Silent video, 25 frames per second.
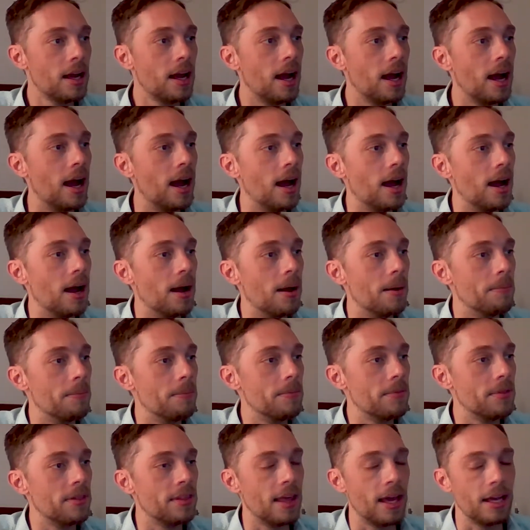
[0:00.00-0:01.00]

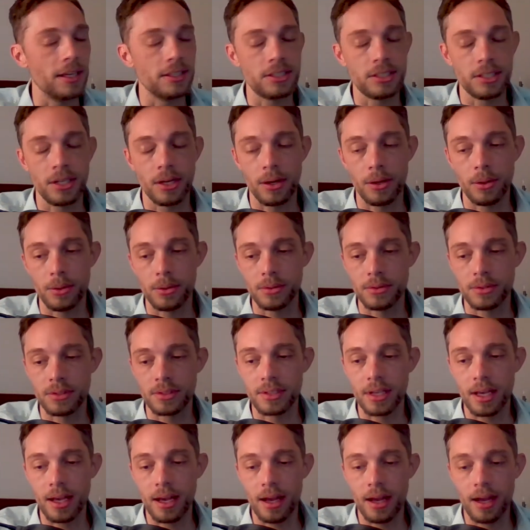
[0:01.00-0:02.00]
that shows
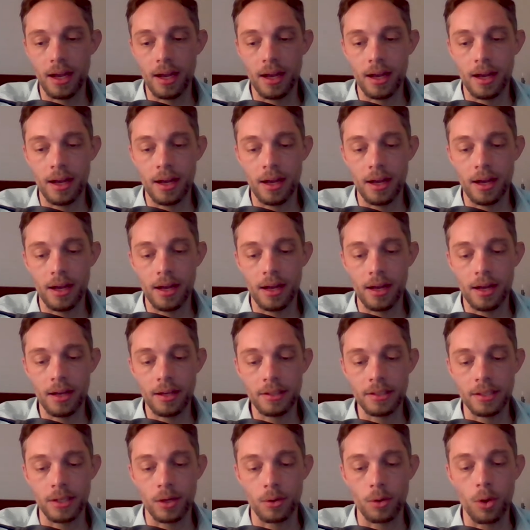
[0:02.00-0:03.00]

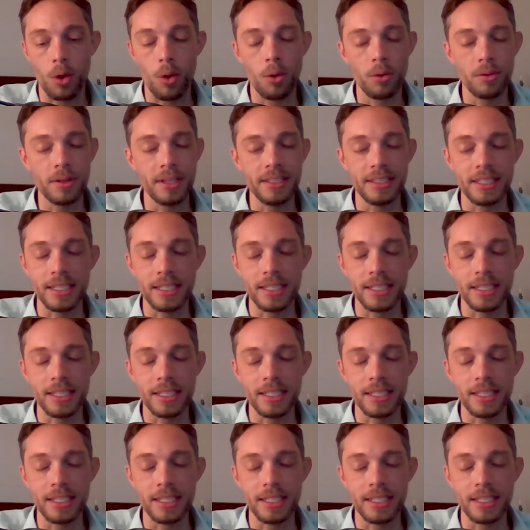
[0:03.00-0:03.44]
only